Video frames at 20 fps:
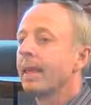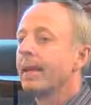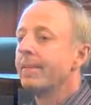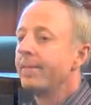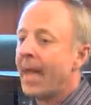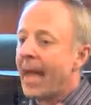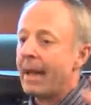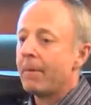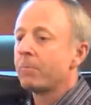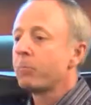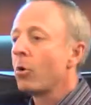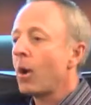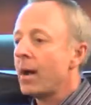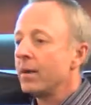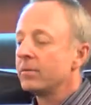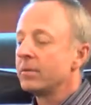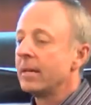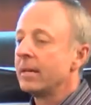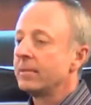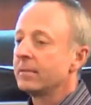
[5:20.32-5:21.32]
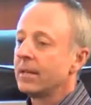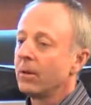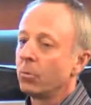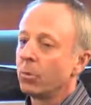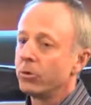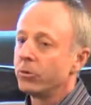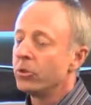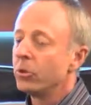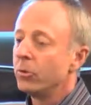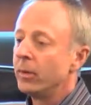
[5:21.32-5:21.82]
that process that
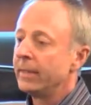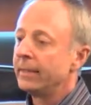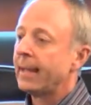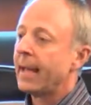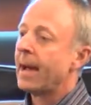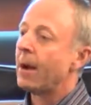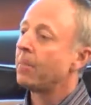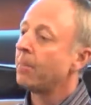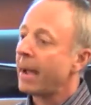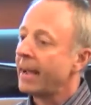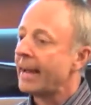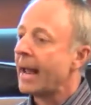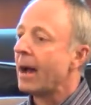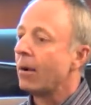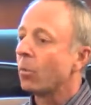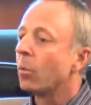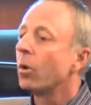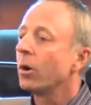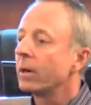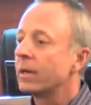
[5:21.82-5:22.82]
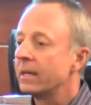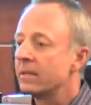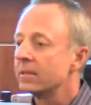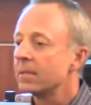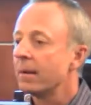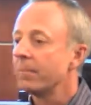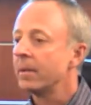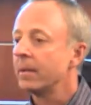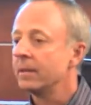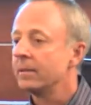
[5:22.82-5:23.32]
we're doing now might not work in
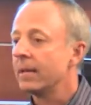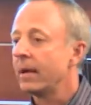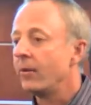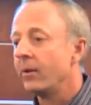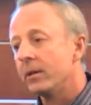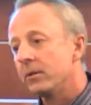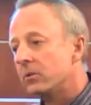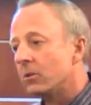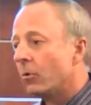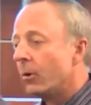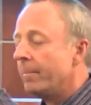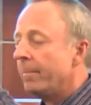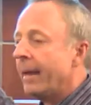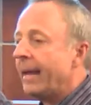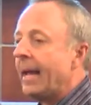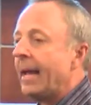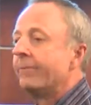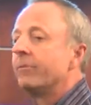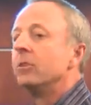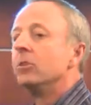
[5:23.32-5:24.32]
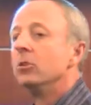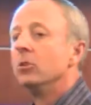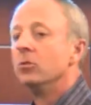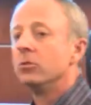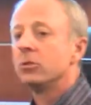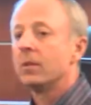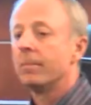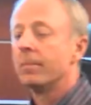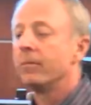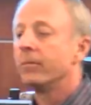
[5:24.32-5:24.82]
some of these areas, so we may have to do
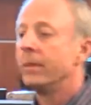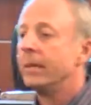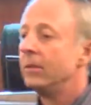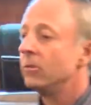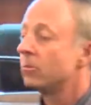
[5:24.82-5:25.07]
some of these